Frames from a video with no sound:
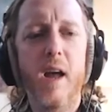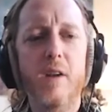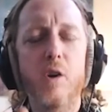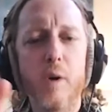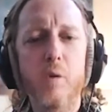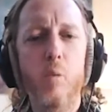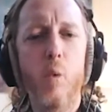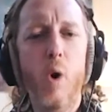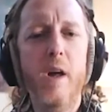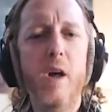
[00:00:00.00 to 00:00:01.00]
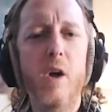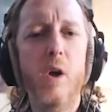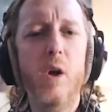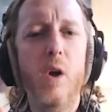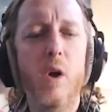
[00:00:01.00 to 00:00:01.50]
and knowing what
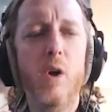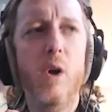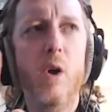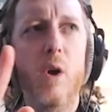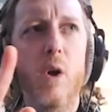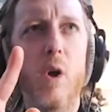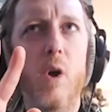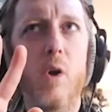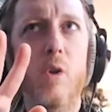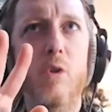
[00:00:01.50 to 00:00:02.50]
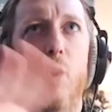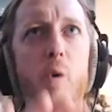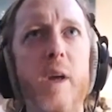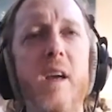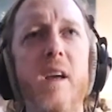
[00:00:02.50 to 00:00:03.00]

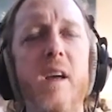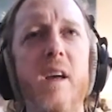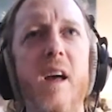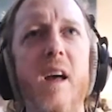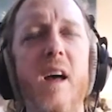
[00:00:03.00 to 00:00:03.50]
knowing